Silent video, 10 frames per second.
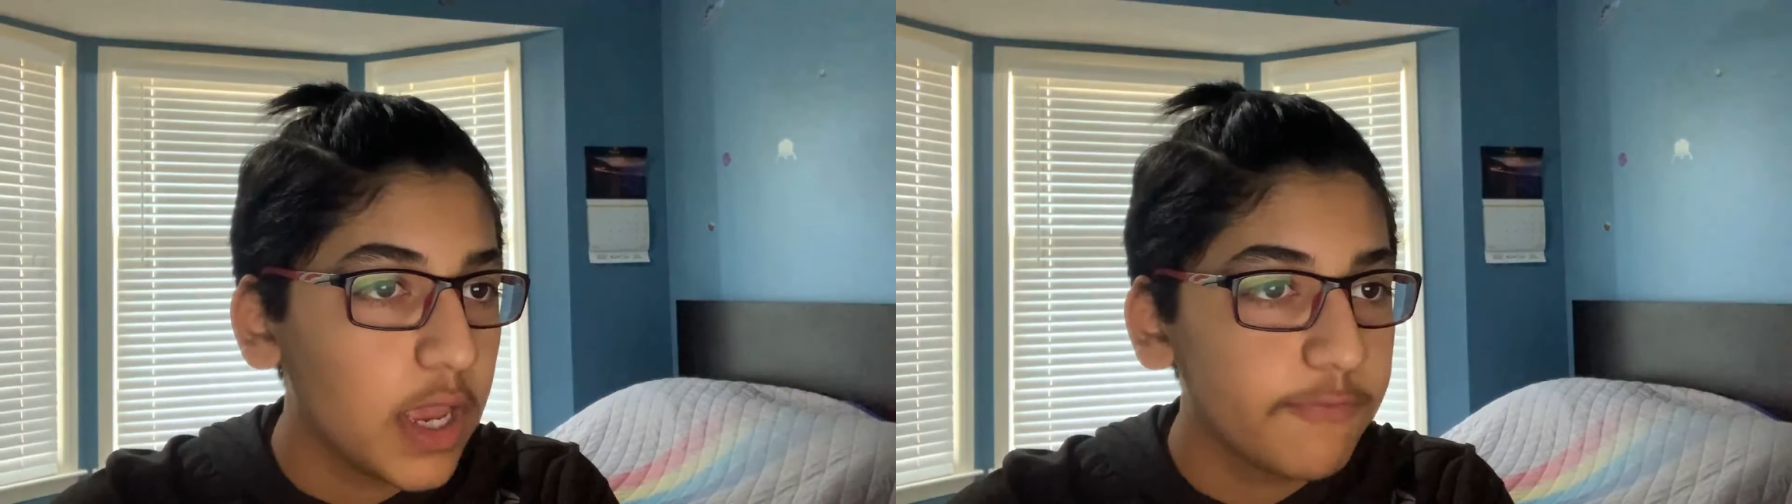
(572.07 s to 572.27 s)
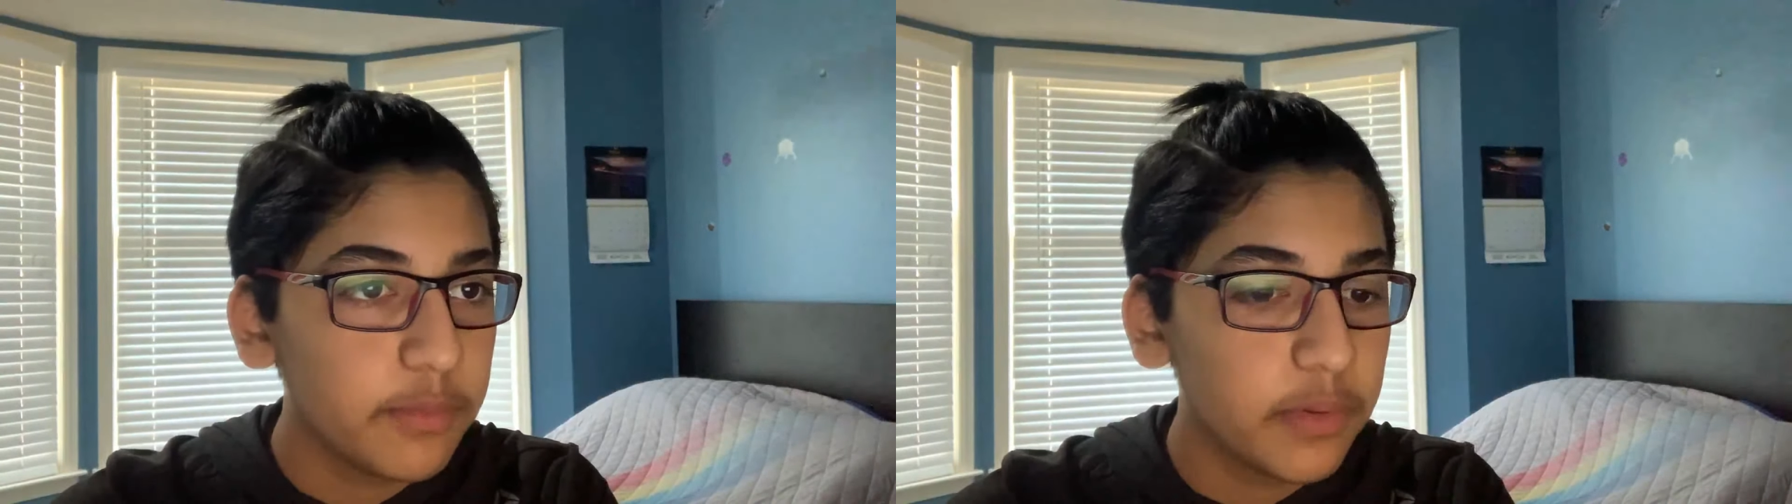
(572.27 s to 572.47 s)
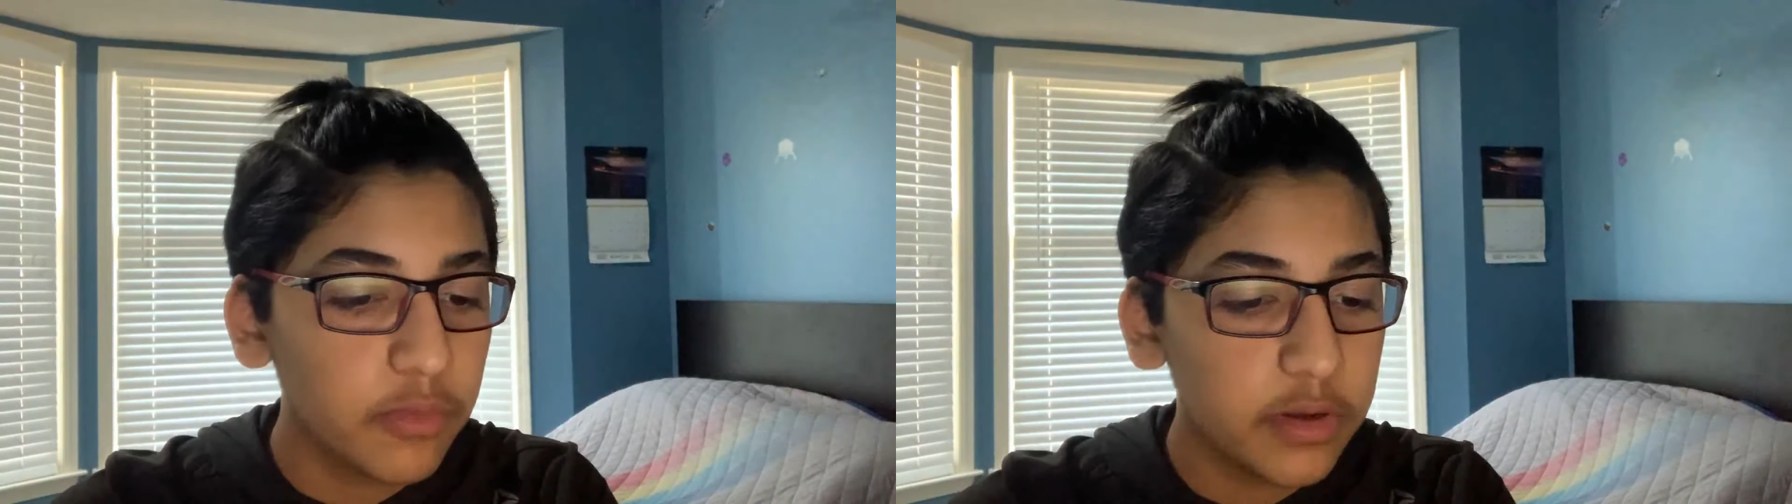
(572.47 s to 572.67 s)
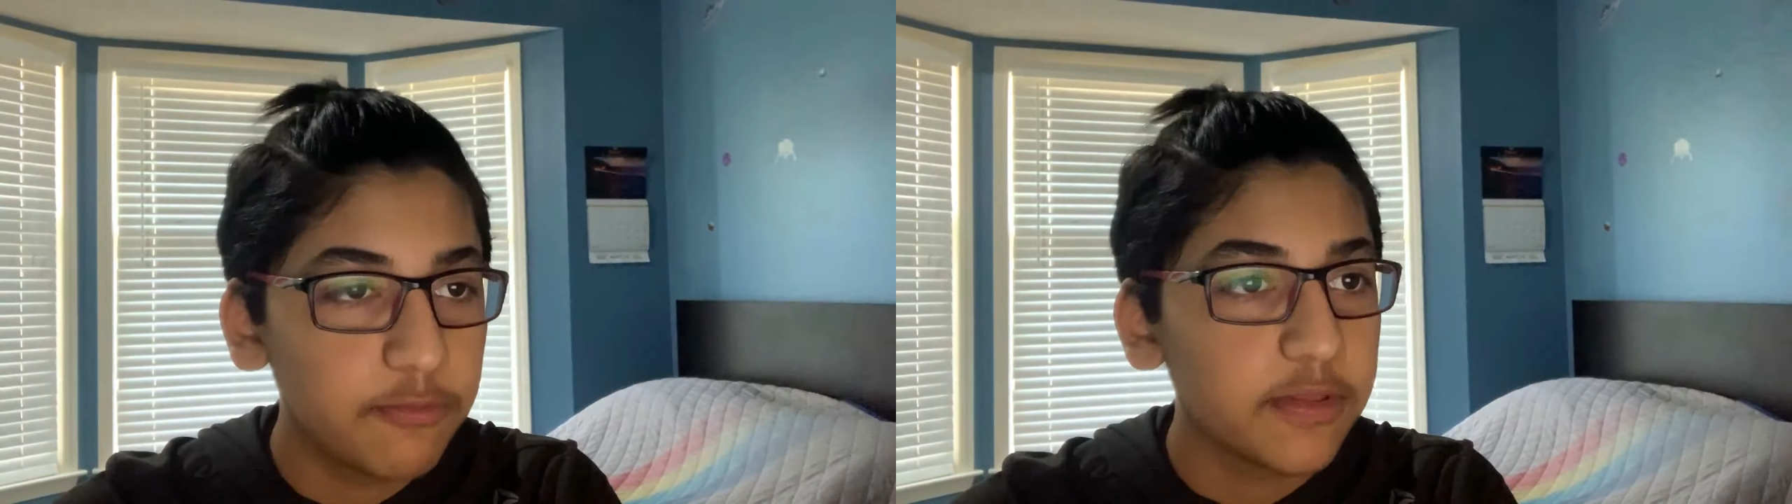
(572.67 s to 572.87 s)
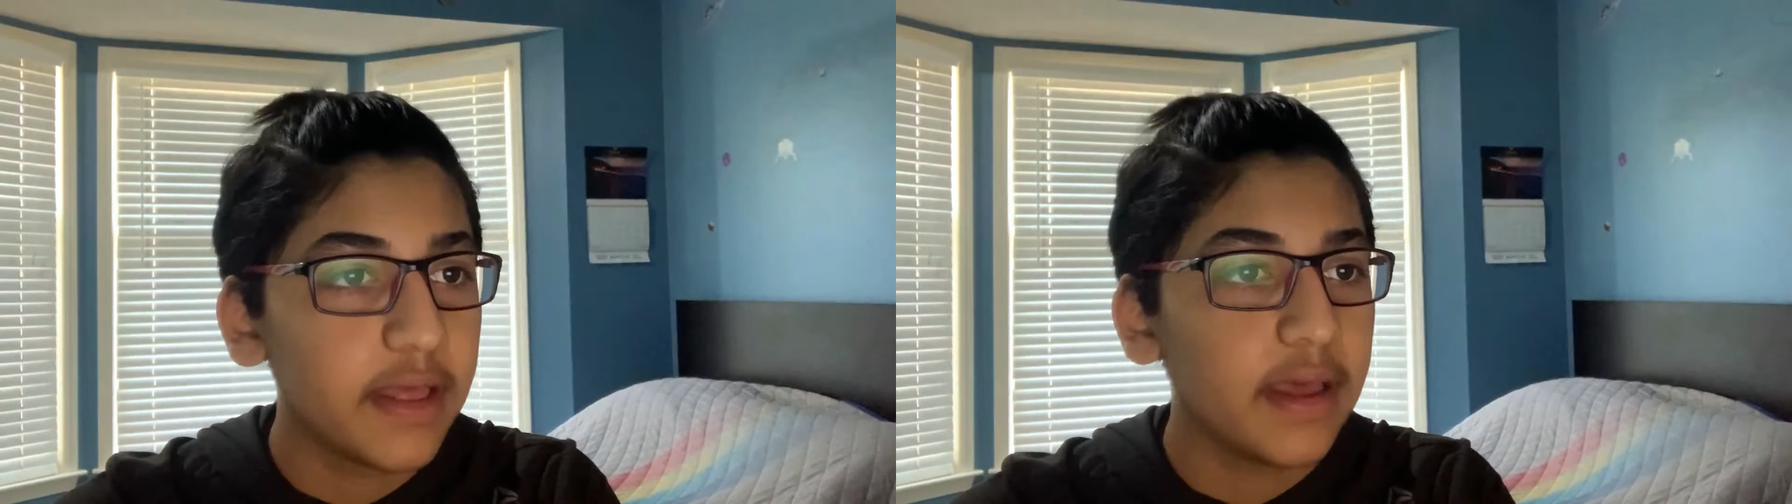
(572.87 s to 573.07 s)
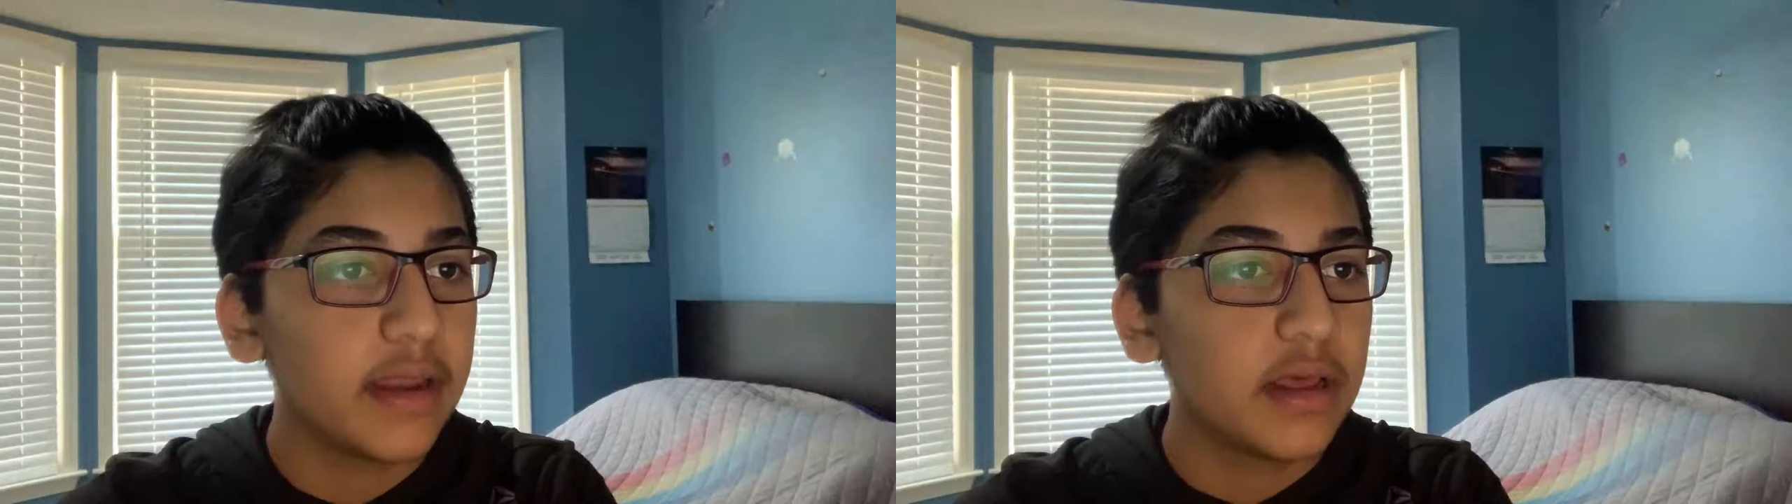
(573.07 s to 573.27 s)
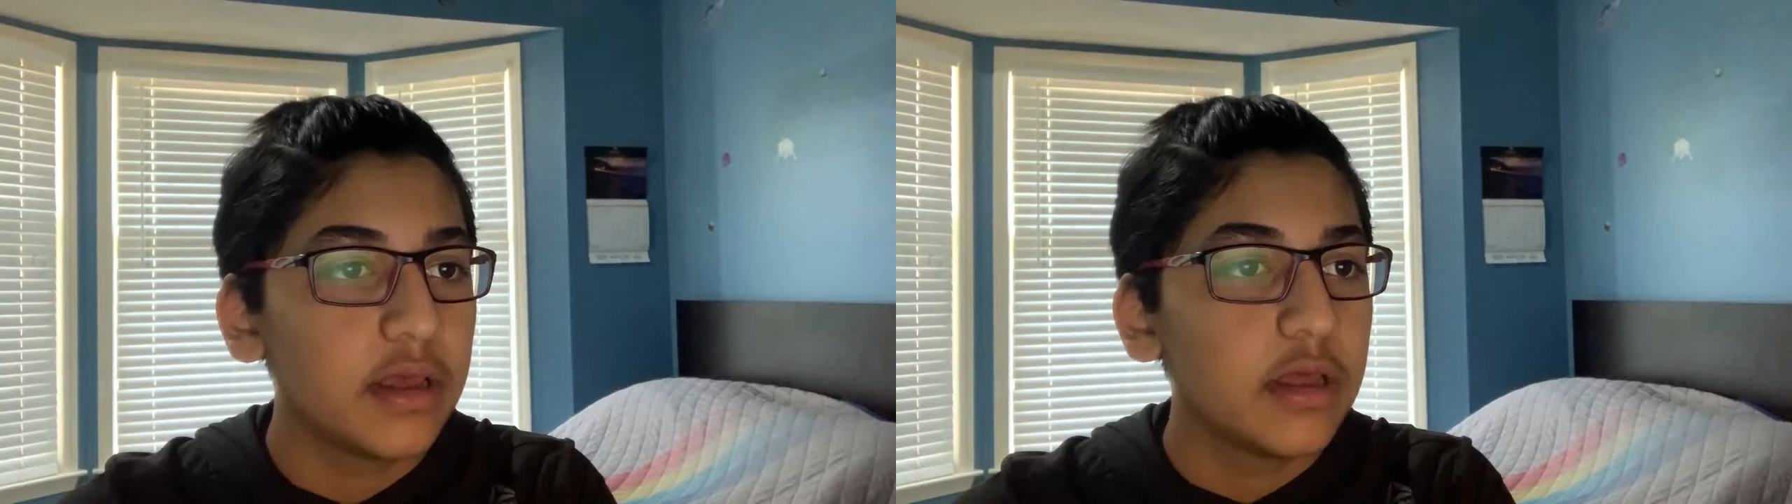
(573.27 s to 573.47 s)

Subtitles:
I have to be ready for that.